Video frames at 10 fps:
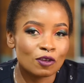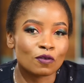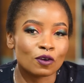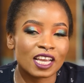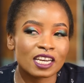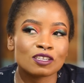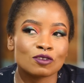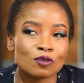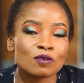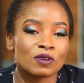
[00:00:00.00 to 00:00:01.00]
You forget
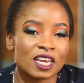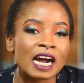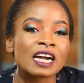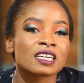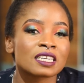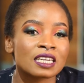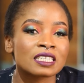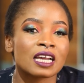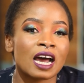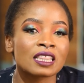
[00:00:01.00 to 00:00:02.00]
you should be angry
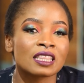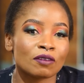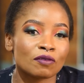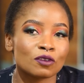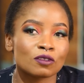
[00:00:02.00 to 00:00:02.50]
at a thief.